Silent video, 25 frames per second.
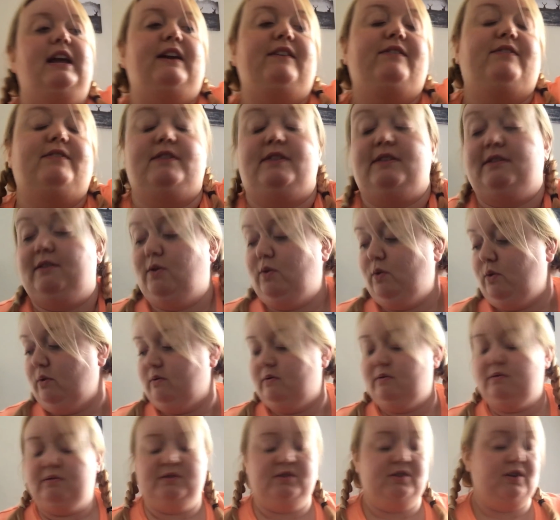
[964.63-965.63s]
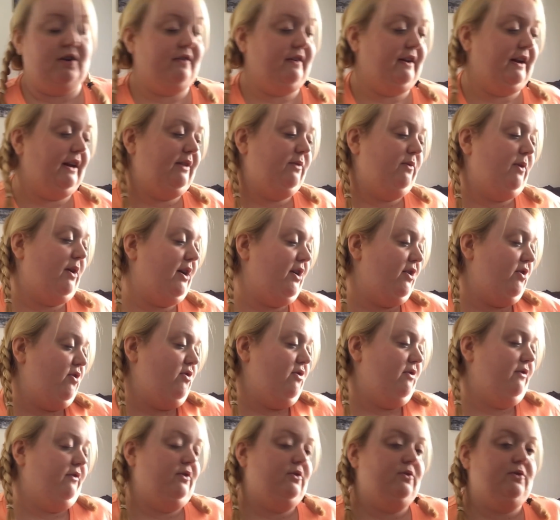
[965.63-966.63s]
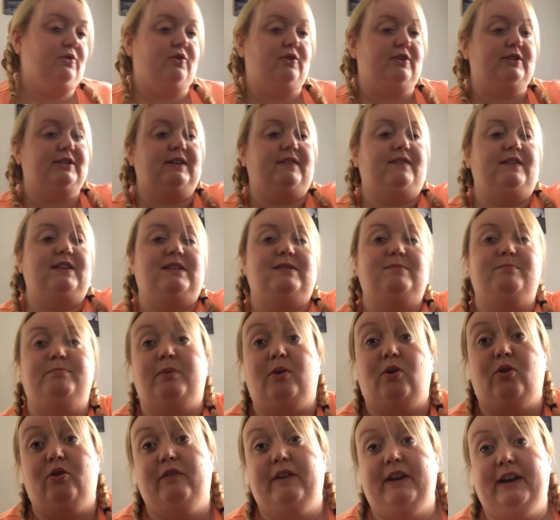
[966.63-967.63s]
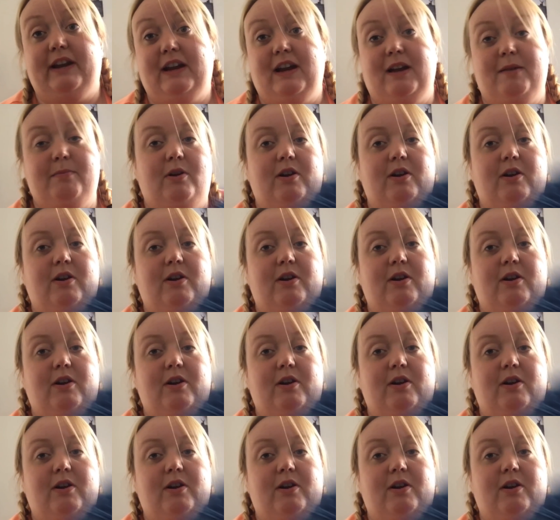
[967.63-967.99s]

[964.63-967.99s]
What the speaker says: if, oh, sorry, what an awful noise. If this is boring, I